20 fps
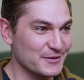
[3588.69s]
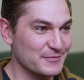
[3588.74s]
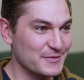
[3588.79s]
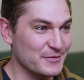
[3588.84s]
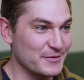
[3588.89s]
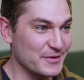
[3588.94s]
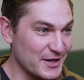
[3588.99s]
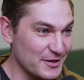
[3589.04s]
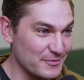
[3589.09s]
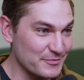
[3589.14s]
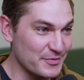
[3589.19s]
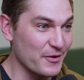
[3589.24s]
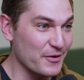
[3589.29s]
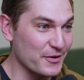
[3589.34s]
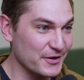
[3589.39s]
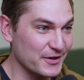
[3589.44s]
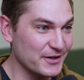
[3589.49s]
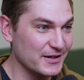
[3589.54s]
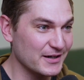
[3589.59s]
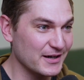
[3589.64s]
People get in
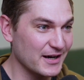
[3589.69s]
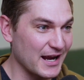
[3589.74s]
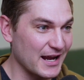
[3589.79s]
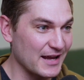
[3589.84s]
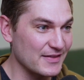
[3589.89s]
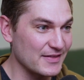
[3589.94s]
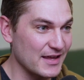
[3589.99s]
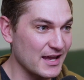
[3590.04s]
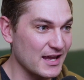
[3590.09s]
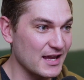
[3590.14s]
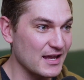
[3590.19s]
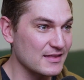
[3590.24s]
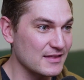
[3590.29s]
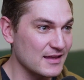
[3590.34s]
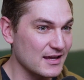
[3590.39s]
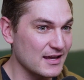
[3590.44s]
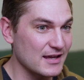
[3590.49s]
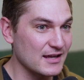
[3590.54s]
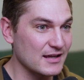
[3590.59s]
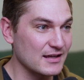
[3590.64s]
poker and
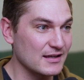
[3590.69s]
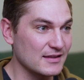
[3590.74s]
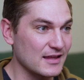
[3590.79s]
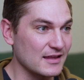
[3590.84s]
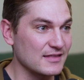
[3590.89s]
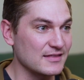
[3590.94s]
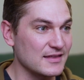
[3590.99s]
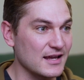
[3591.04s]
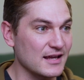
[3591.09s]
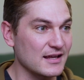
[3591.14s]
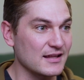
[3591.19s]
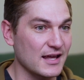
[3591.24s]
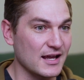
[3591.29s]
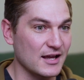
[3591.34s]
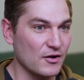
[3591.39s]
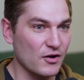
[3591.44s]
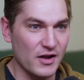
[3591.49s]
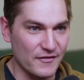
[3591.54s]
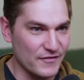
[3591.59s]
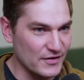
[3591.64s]
they think like,
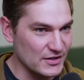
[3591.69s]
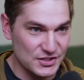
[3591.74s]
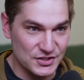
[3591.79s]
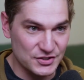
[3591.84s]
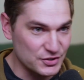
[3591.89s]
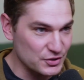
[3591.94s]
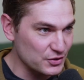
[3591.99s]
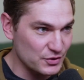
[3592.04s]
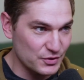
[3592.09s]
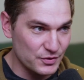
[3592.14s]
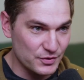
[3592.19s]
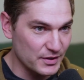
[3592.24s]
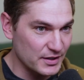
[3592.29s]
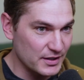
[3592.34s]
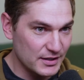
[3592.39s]
okay, if I just do